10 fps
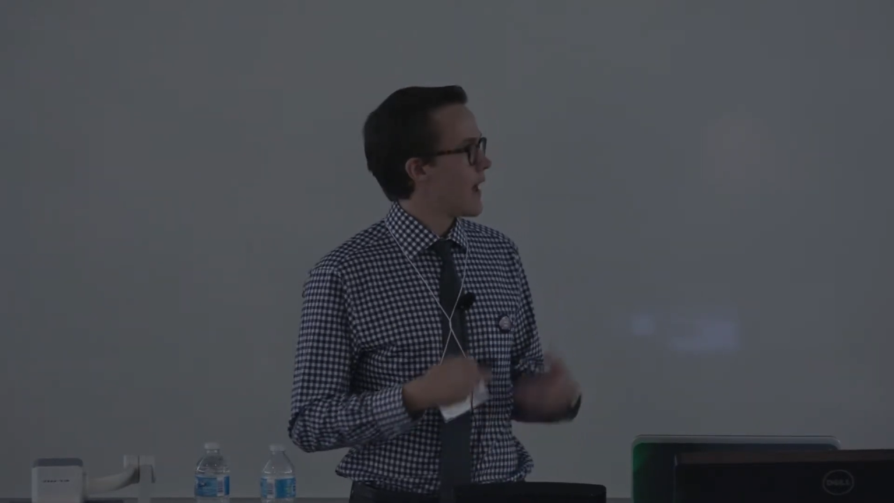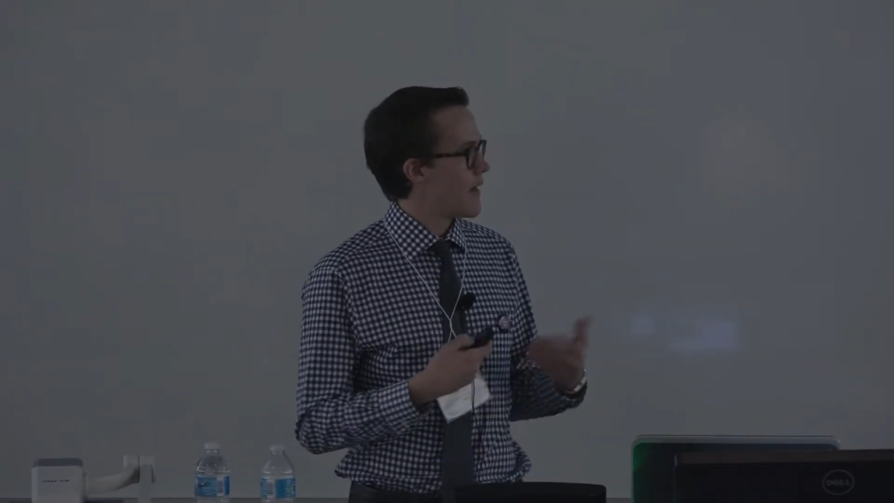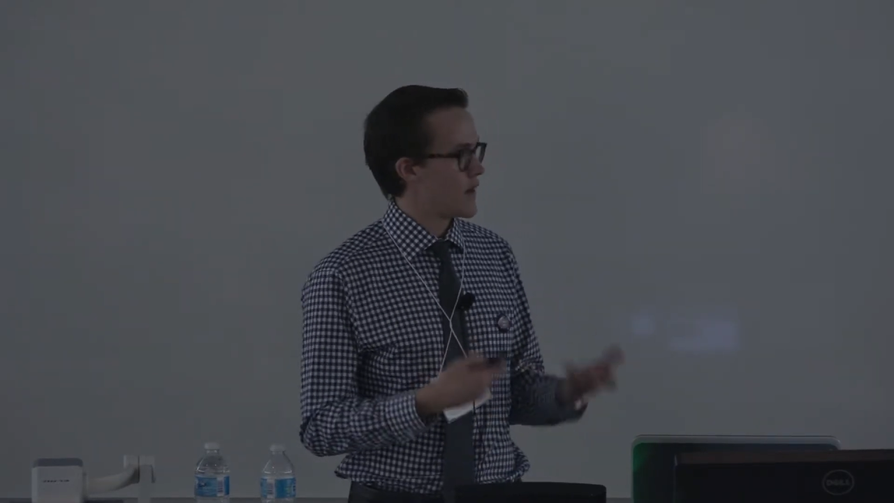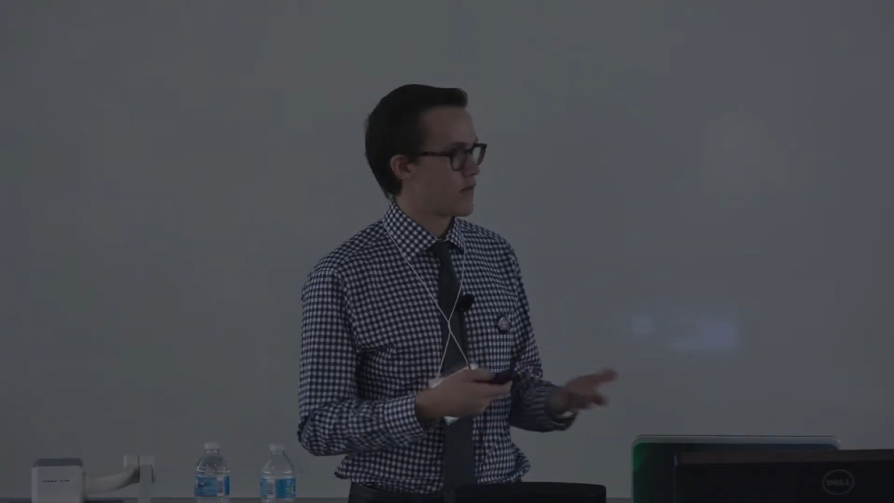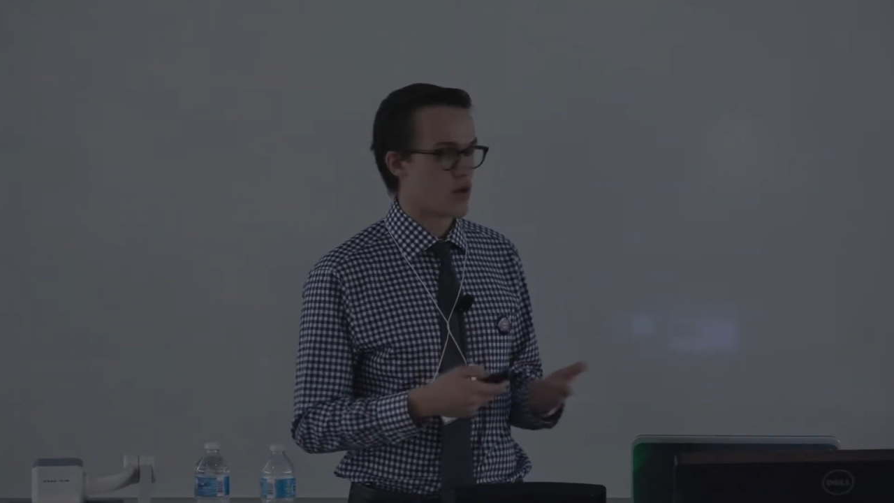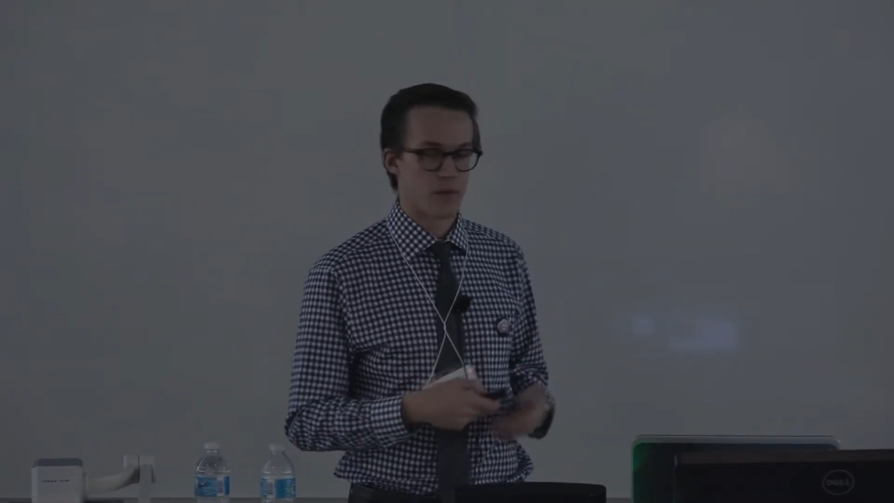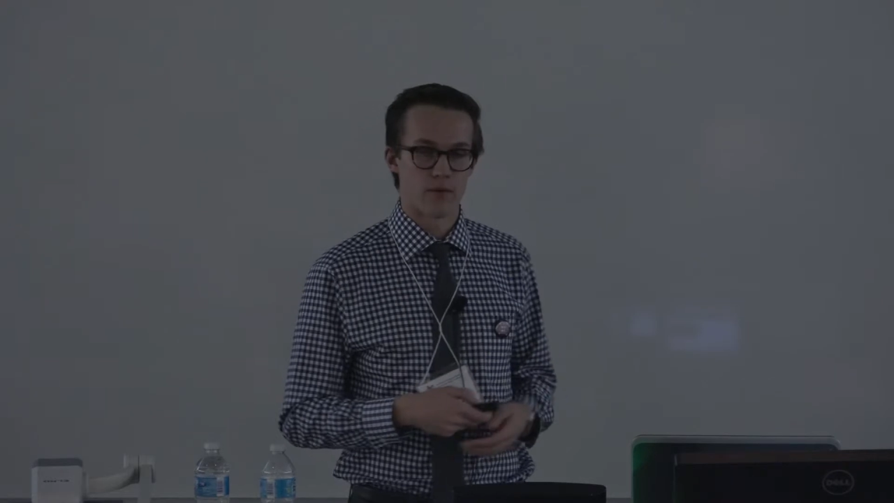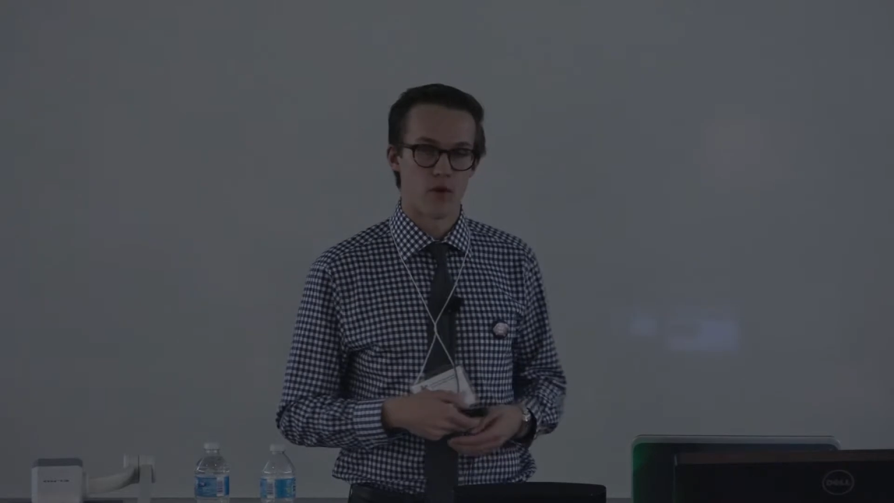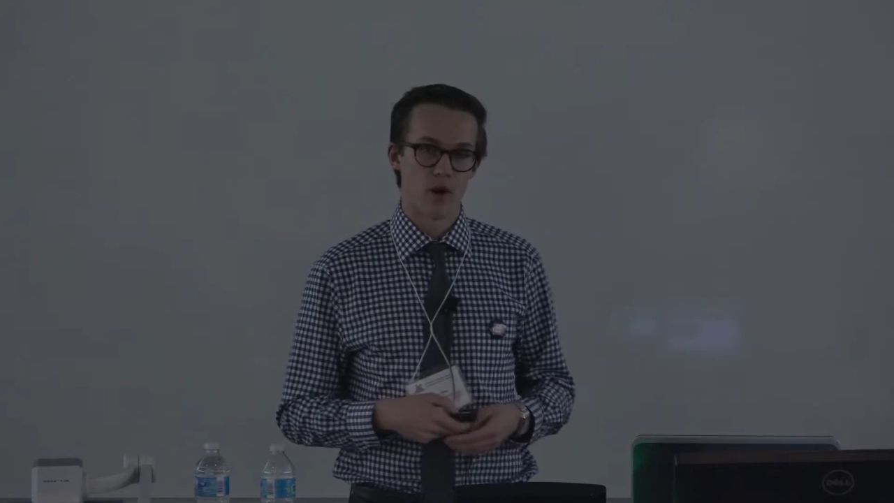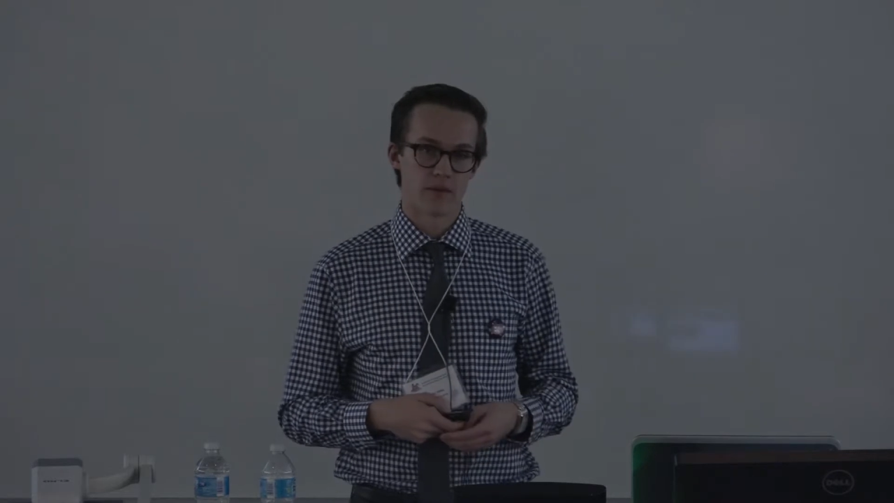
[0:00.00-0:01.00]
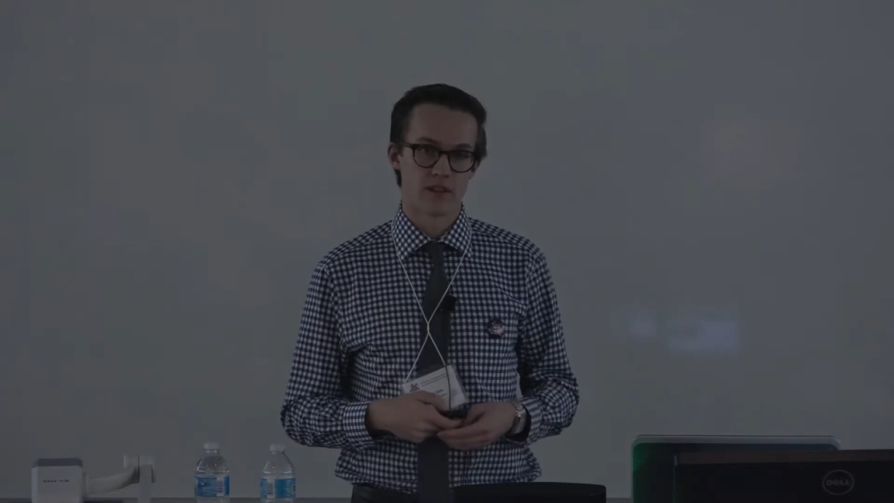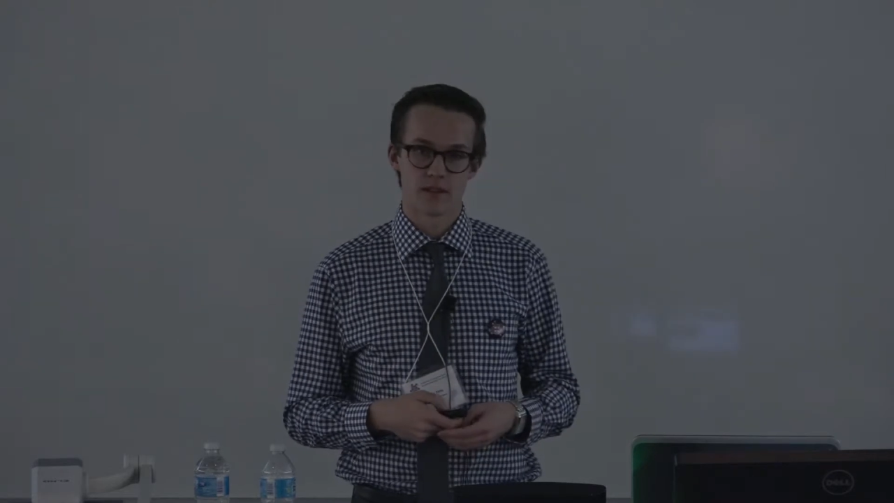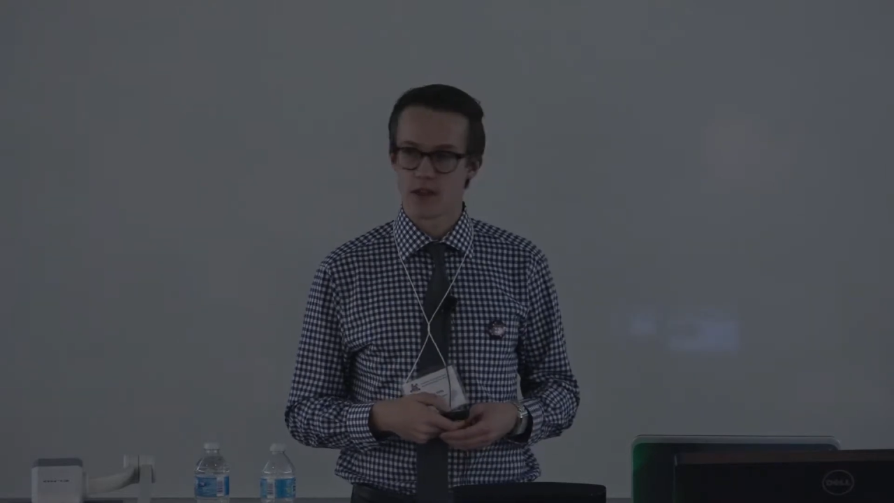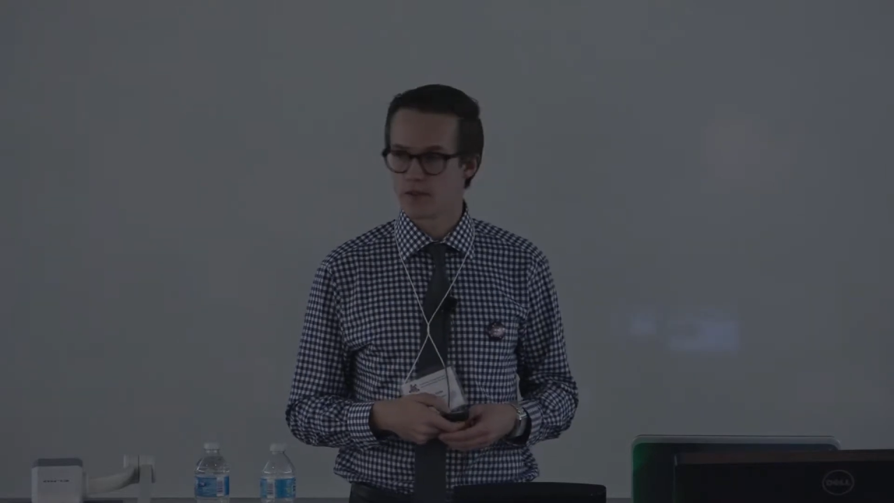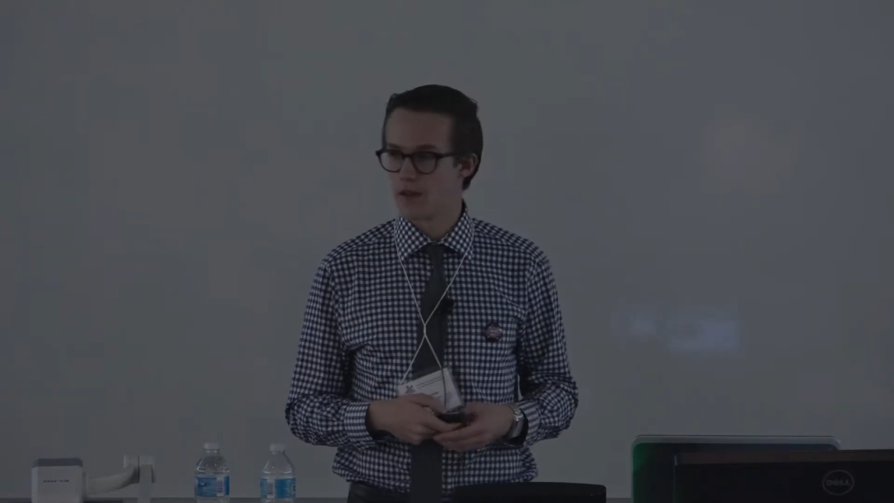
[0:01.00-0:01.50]
and therefore performed
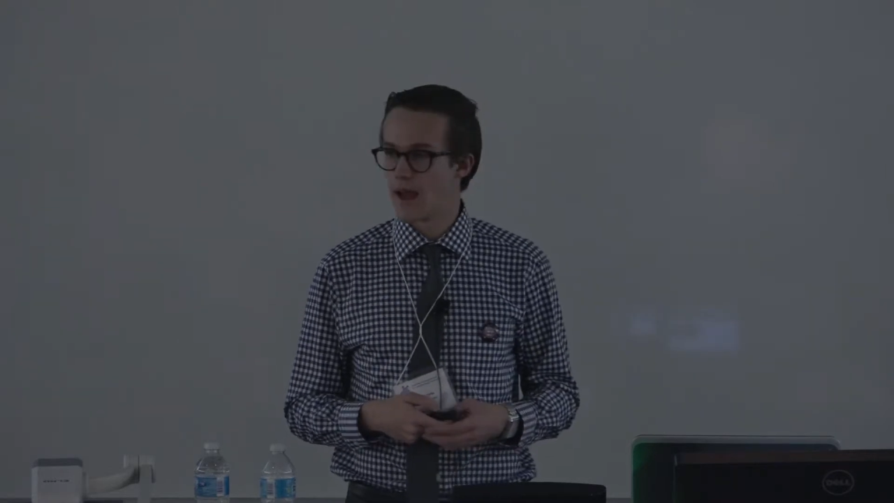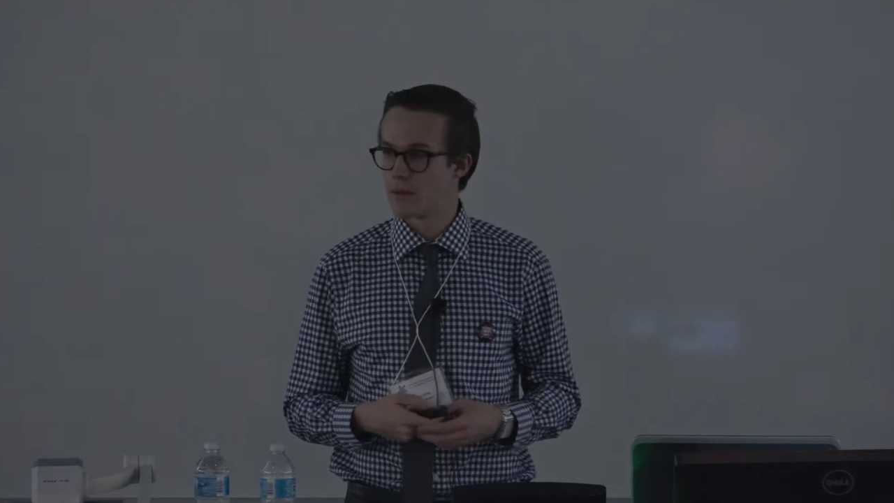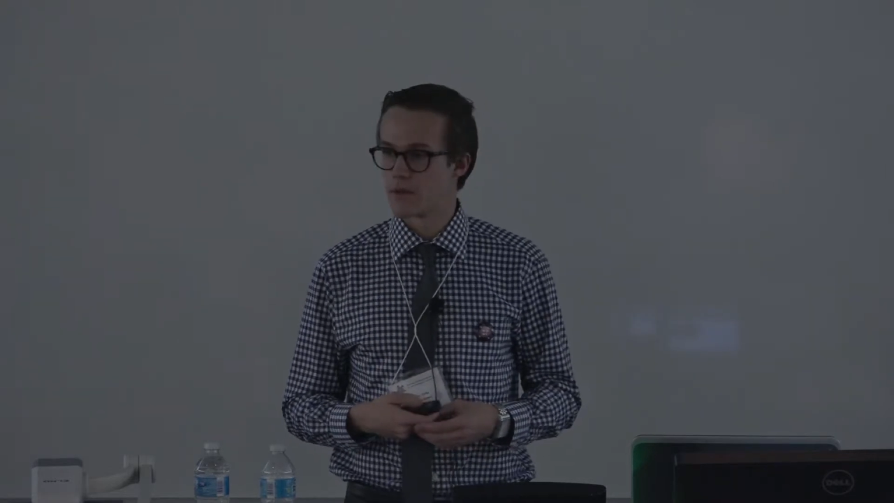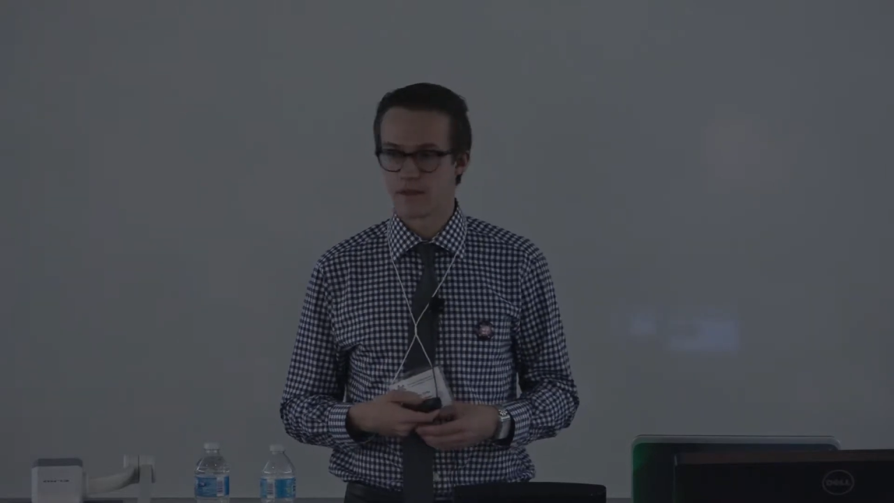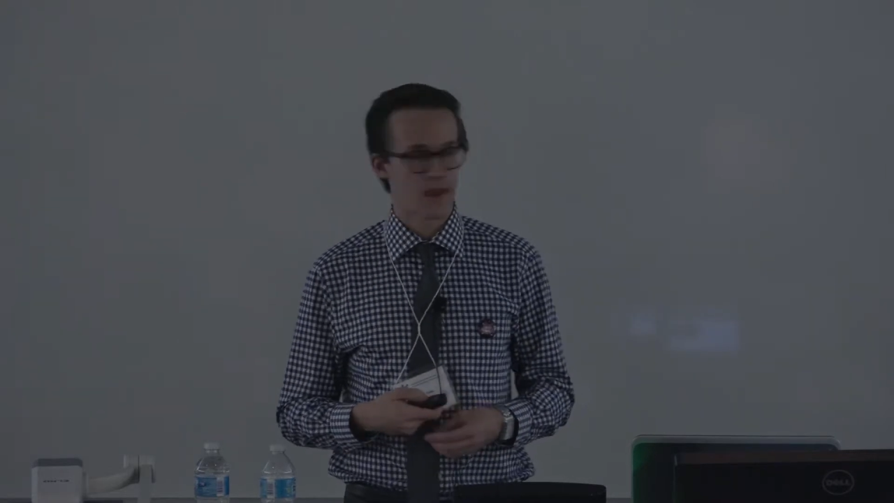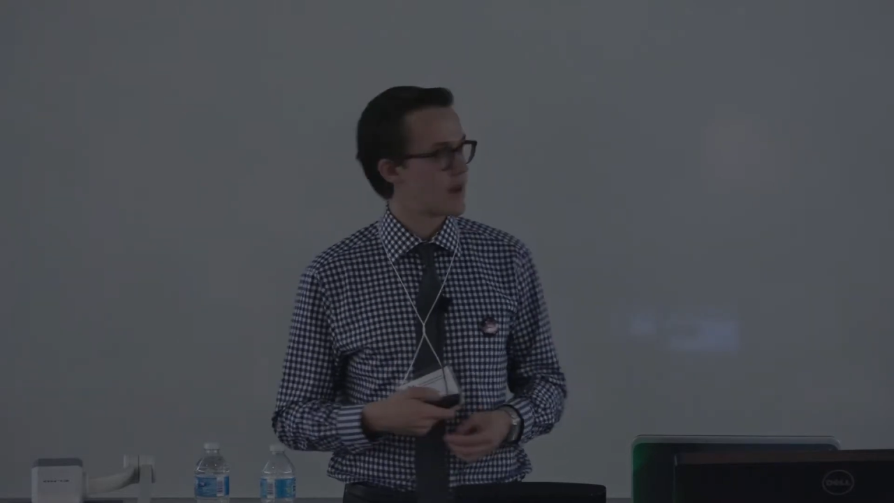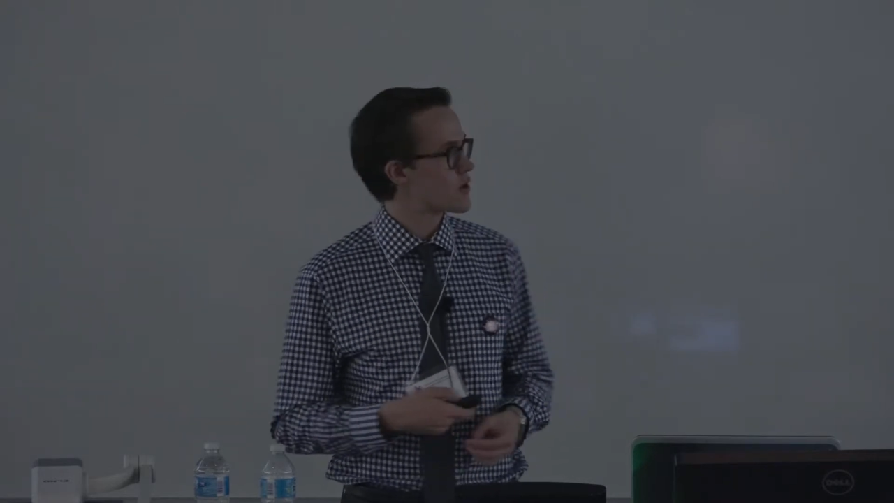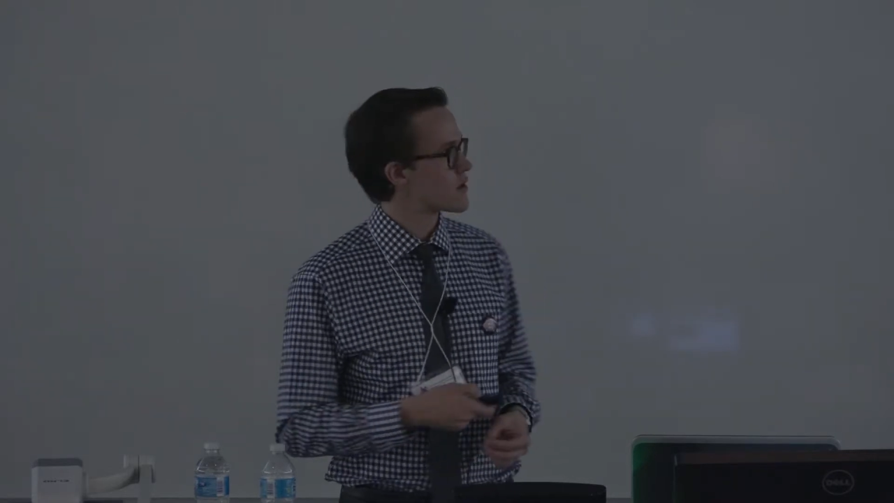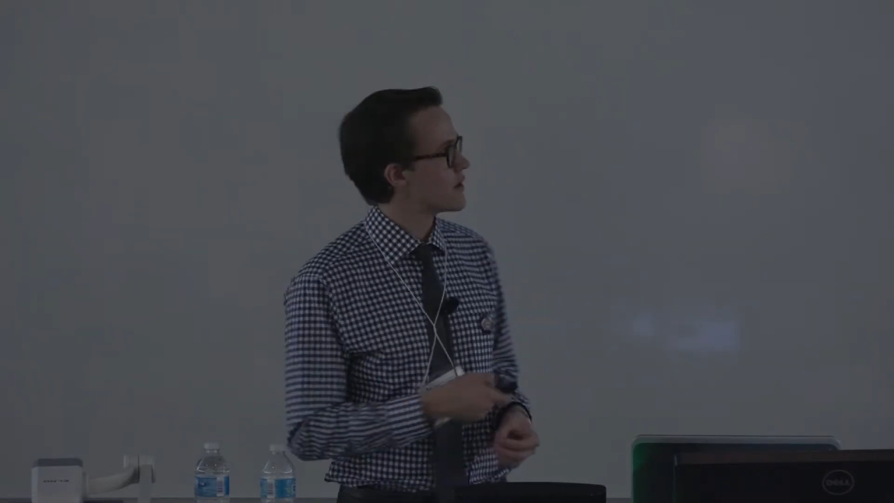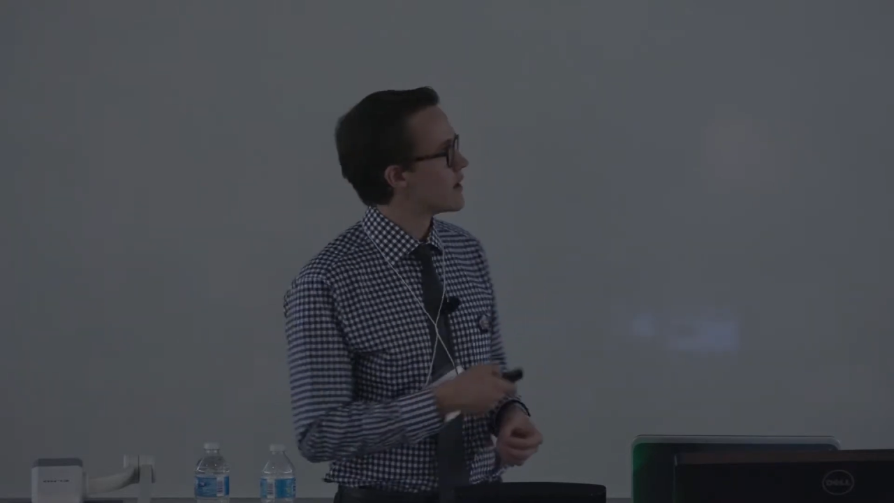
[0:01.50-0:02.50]
successful amplification.